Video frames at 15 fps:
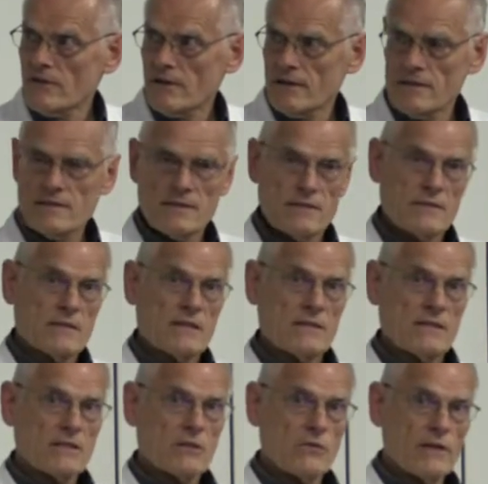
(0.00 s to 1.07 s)
is, is just
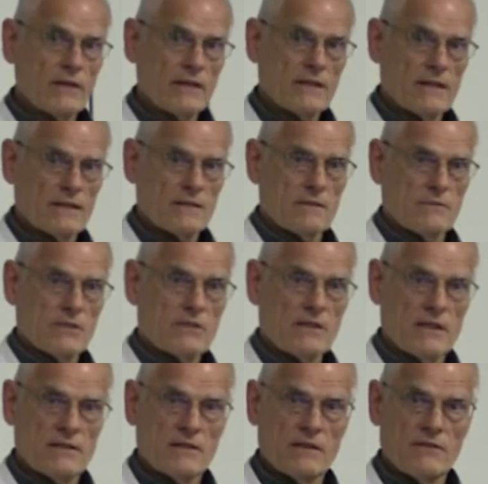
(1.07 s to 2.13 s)
a screening test which
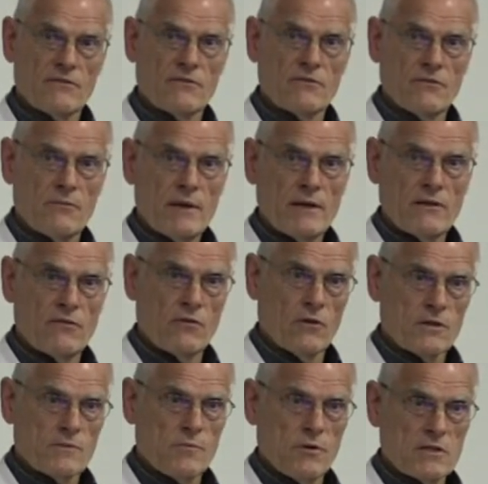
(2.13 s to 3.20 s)
can give many
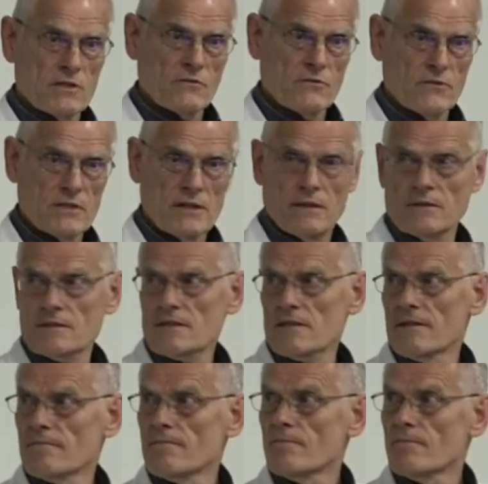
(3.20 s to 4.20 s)
false positive results.